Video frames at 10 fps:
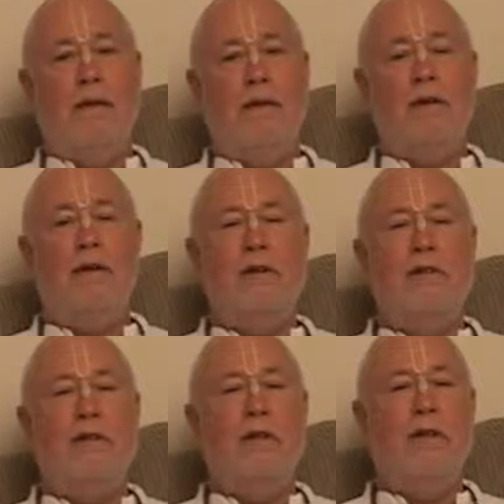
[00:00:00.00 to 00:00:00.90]
You can
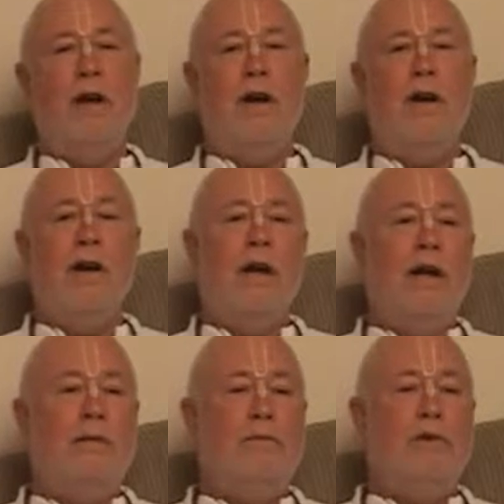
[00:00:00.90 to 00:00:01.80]
just sit there
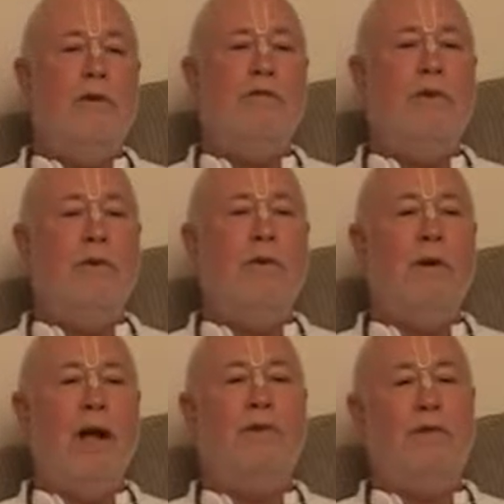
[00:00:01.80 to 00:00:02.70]
and observe your own
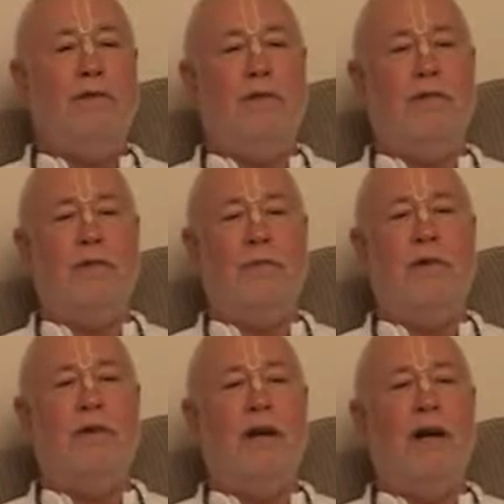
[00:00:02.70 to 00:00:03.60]
consciousness. And when
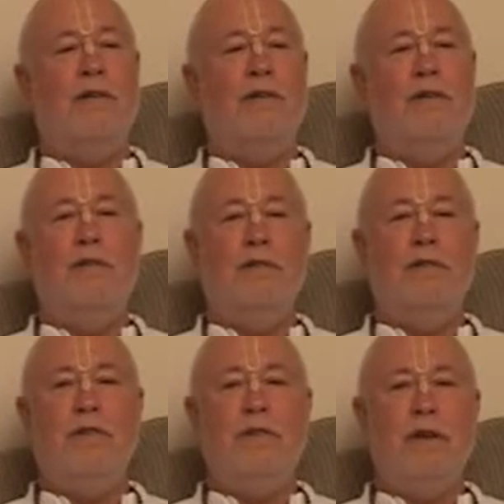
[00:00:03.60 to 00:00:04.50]
your consciousness
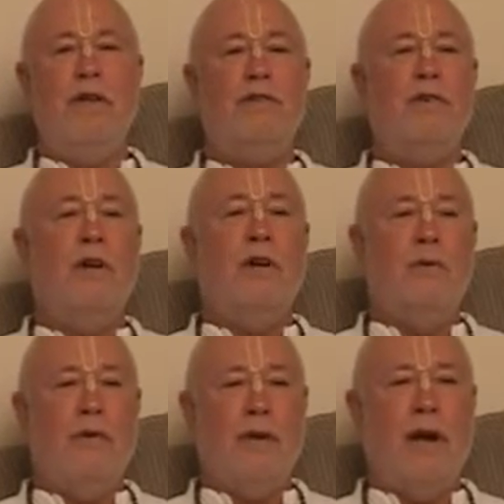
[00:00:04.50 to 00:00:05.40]
is in touch
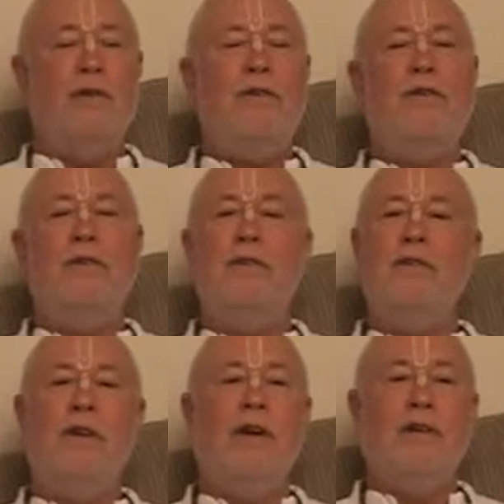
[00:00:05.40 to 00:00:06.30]
with
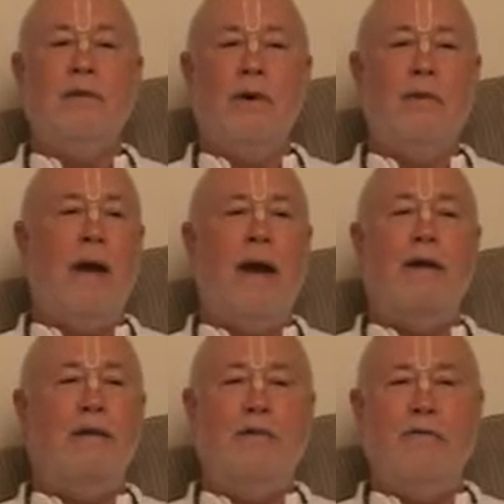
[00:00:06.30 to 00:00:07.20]
consciousness, you
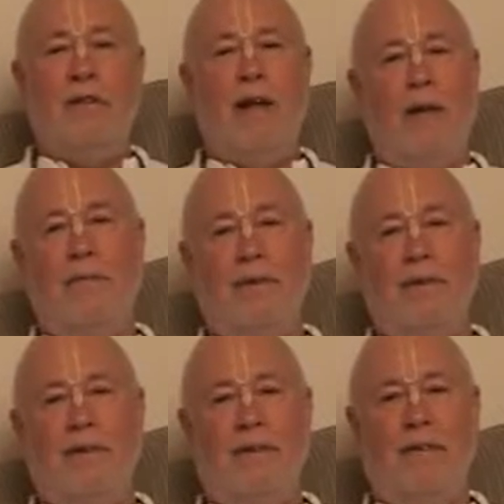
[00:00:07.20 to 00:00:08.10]
automatically feel happy.
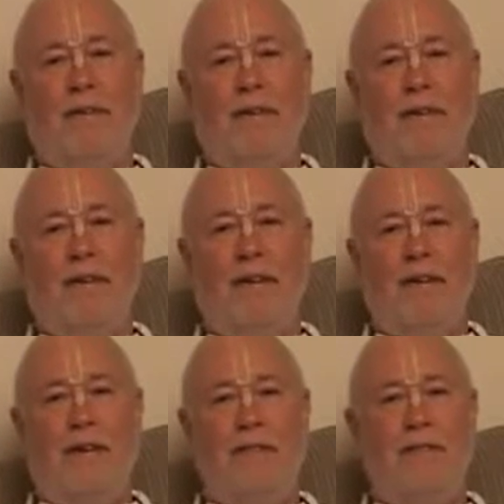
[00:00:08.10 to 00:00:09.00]

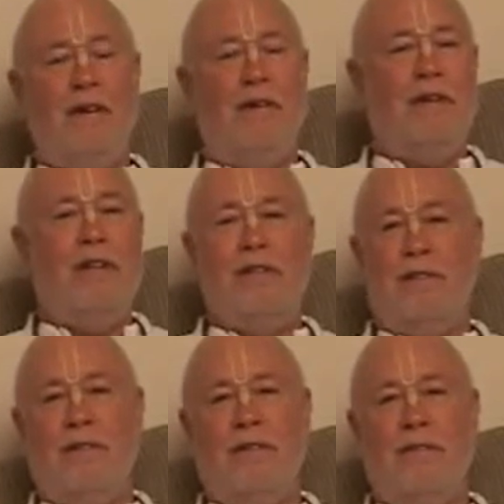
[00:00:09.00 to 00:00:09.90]
It's very easy.